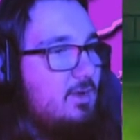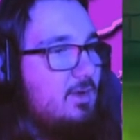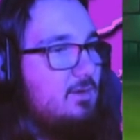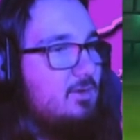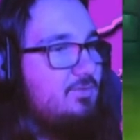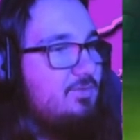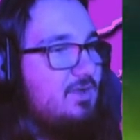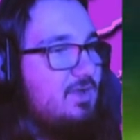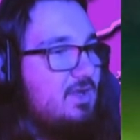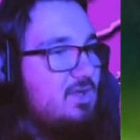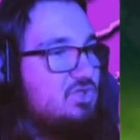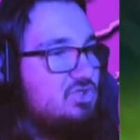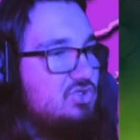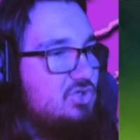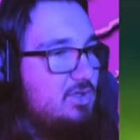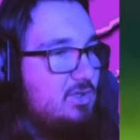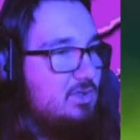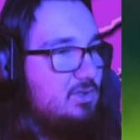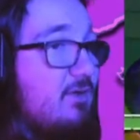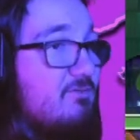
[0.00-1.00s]
I don't think I
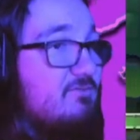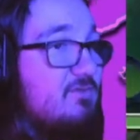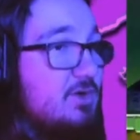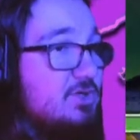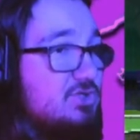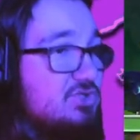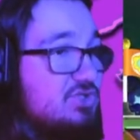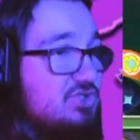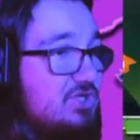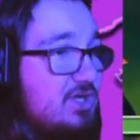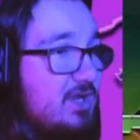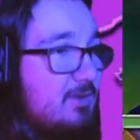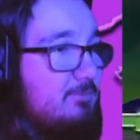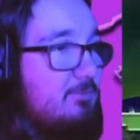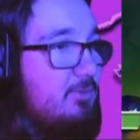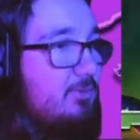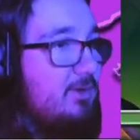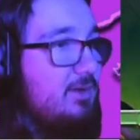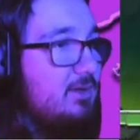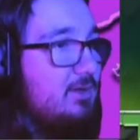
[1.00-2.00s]
should. Okay, first
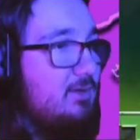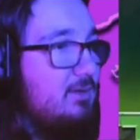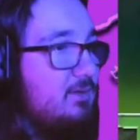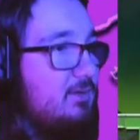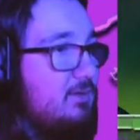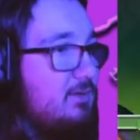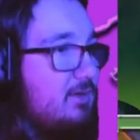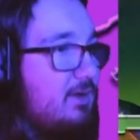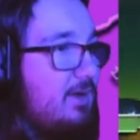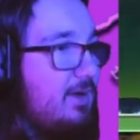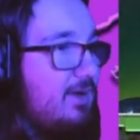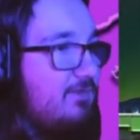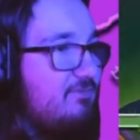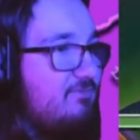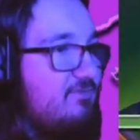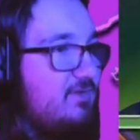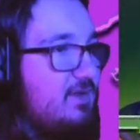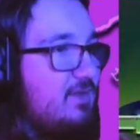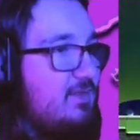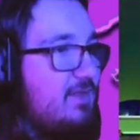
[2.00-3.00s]
checkpoint. I
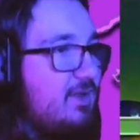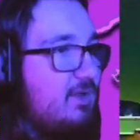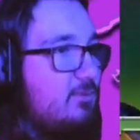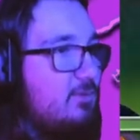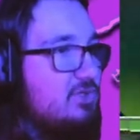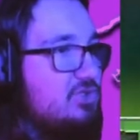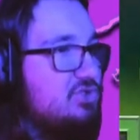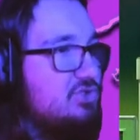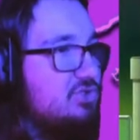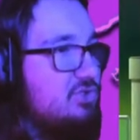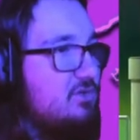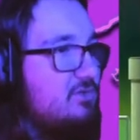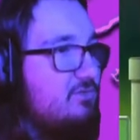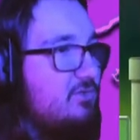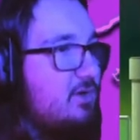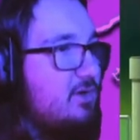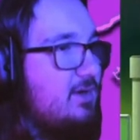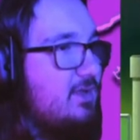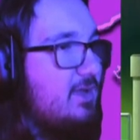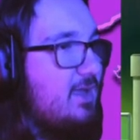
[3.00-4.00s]
feel like we should have
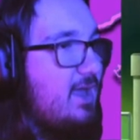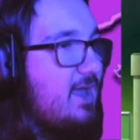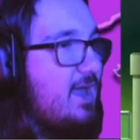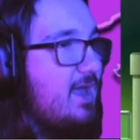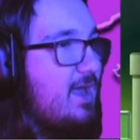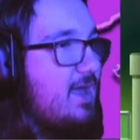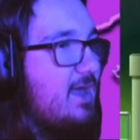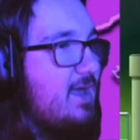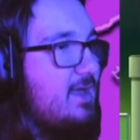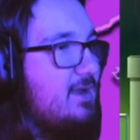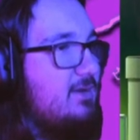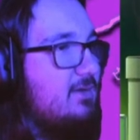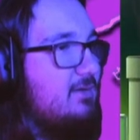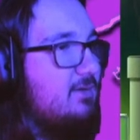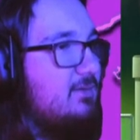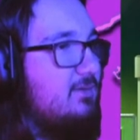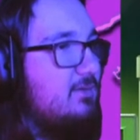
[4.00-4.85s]
already had...